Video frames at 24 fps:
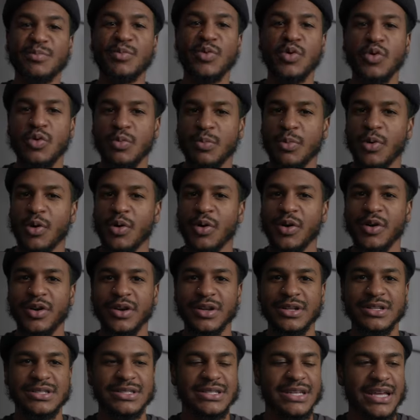mood
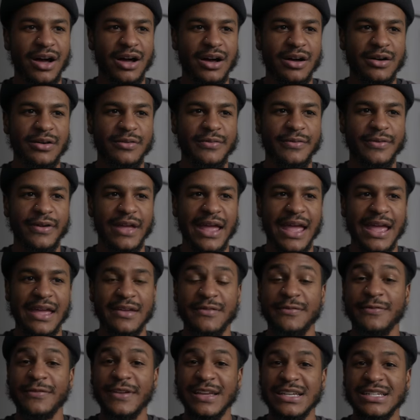boards of
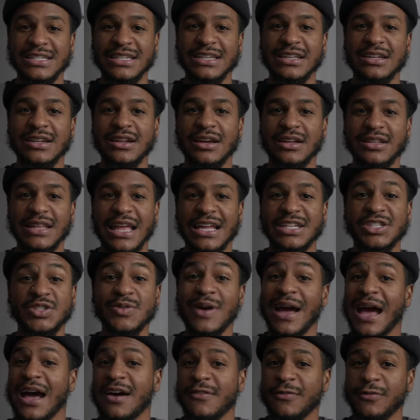a vision that
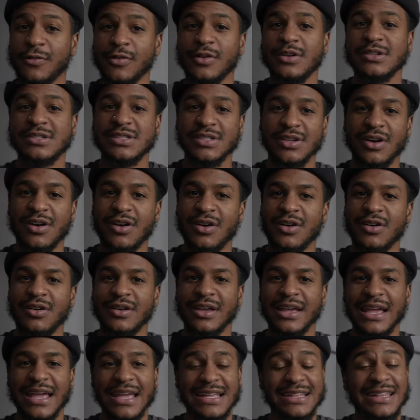you have for a
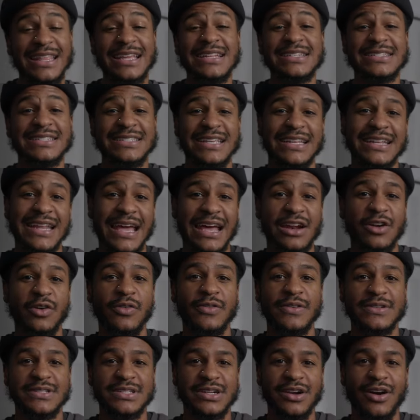song and then send that
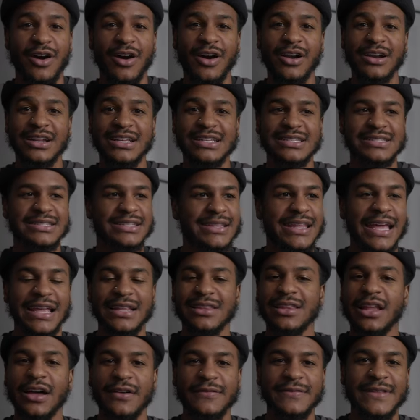over to the artist, they
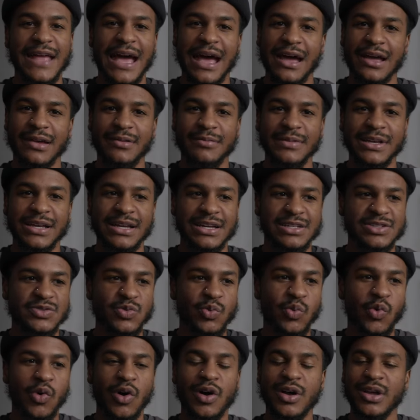love that because
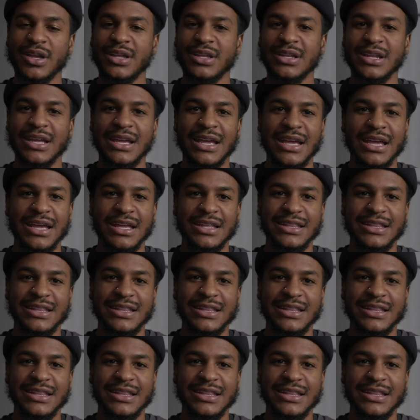one,